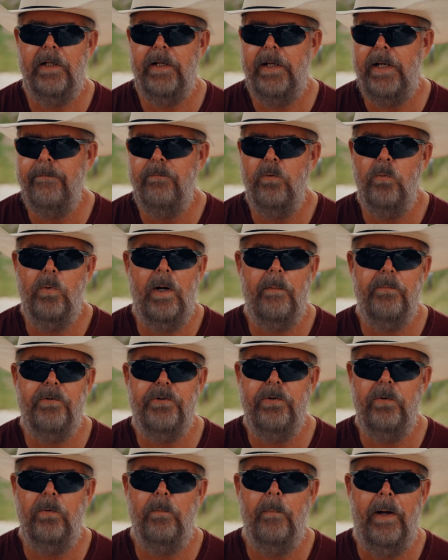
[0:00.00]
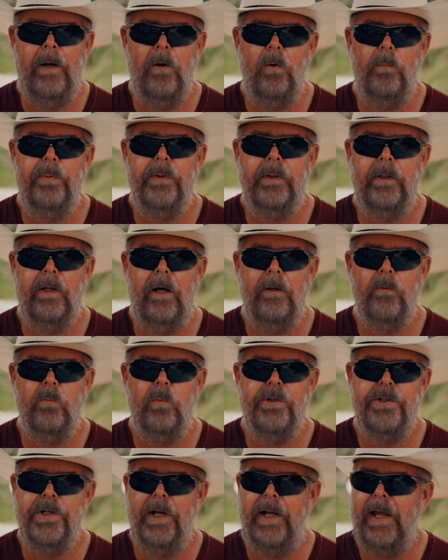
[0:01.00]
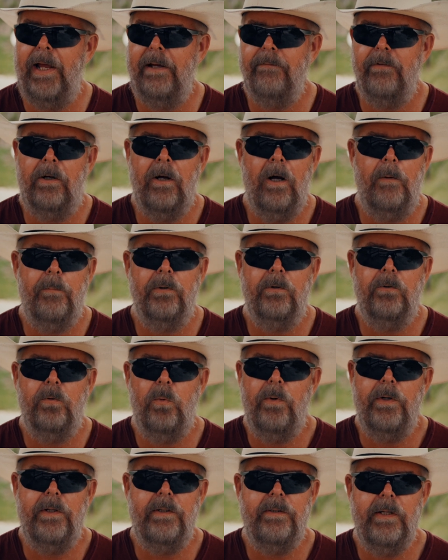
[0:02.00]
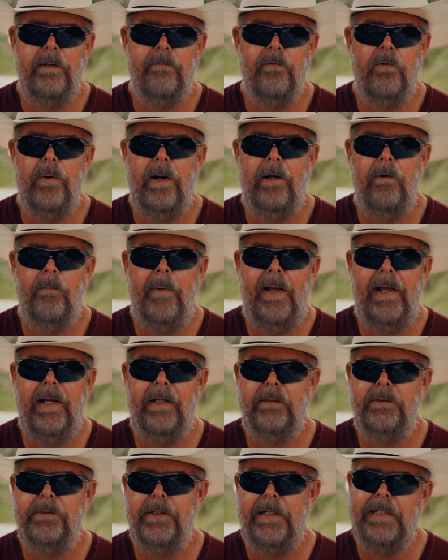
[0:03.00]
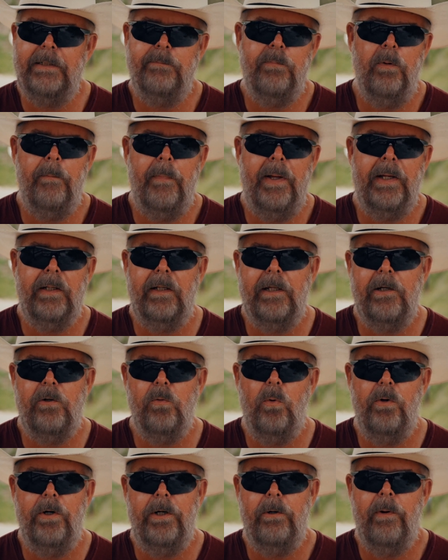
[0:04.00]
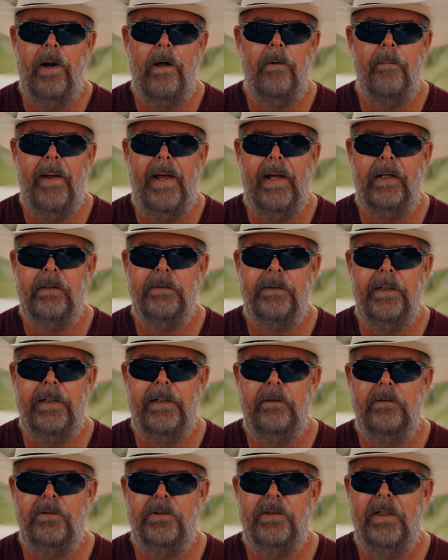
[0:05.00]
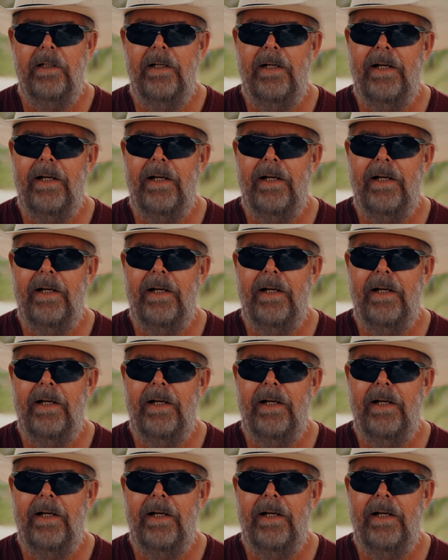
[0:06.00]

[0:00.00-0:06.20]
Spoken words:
Even when I'm shooting my open gun, which I have a couple 27 round magazines, but mainly 20 round magazines,